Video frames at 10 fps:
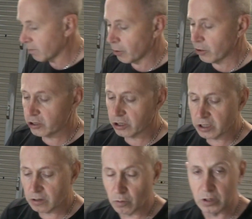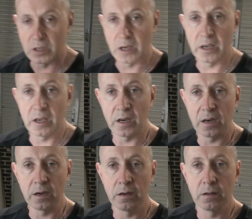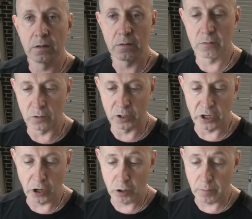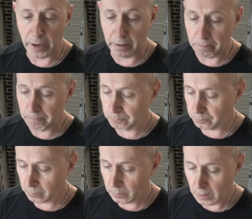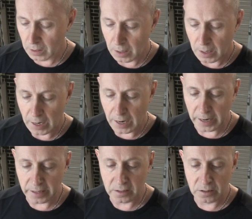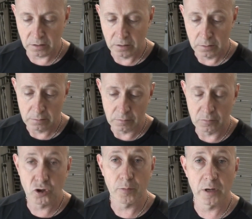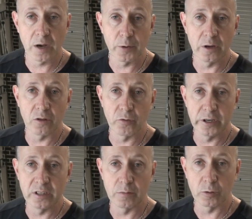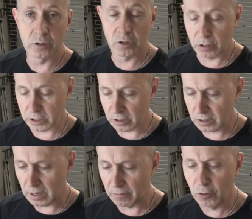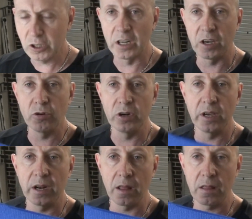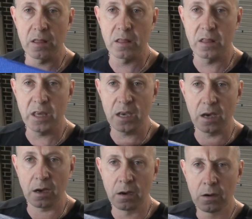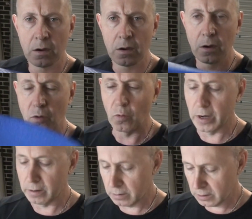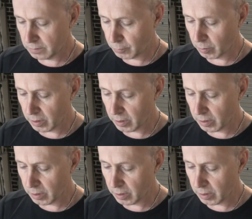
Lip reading: purchased was a yoga mat and chopped it up into the reasonable sizes. Unfortunately, I couldn't get a thicker one. This is probably